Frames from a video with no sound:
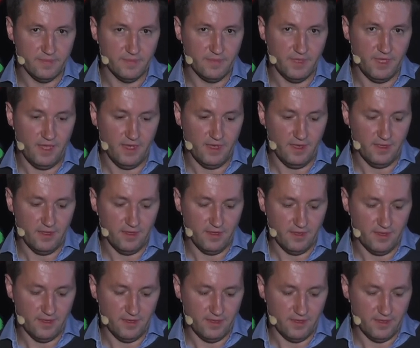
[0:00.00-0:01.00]
in storage
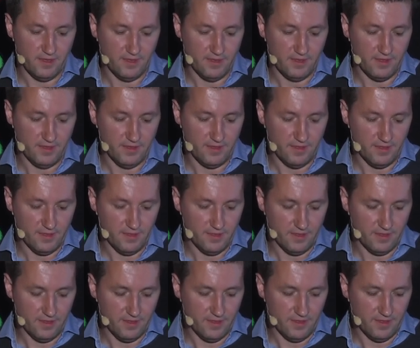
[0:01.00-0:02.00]
and in
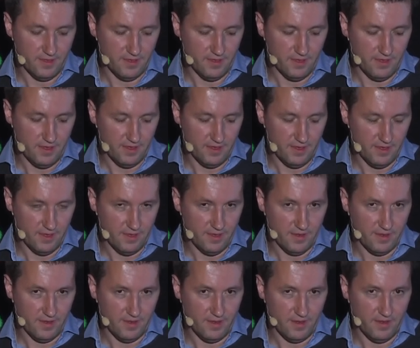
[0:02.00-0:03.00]

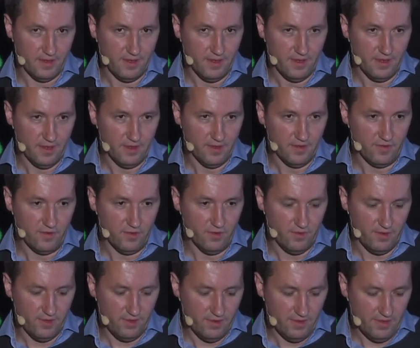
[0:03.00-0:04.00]
graphics especially.
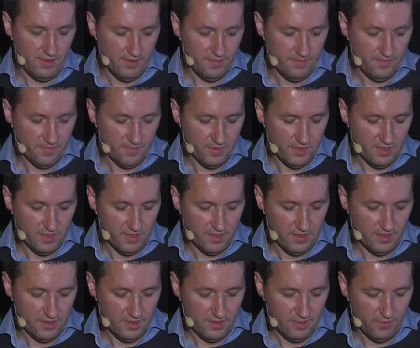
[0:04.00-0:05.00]
So.
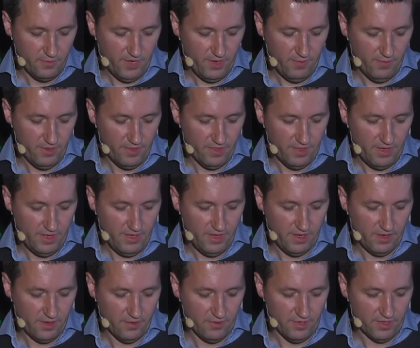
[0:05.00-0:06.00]
The way with any
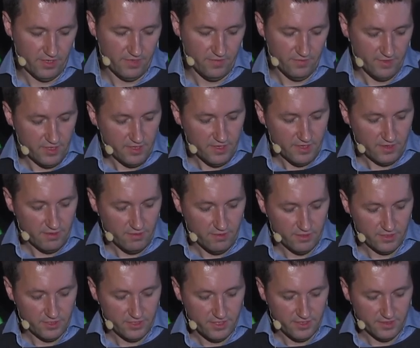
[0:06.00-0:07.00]
connectivity
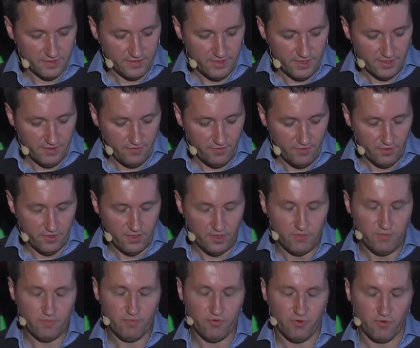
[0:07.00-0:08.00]
technology is that if you
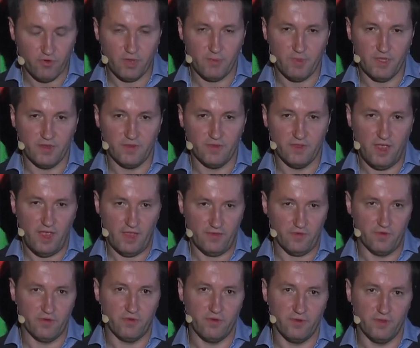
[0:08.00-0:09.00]
don't program it
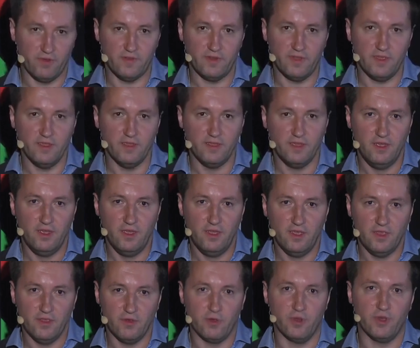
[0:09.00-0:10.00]
asynchronously,
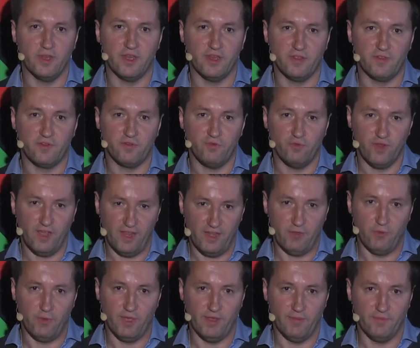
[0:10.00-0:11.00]
you're going to get screwed
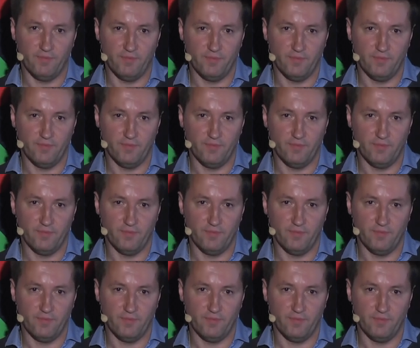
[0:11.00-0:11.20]
anyway.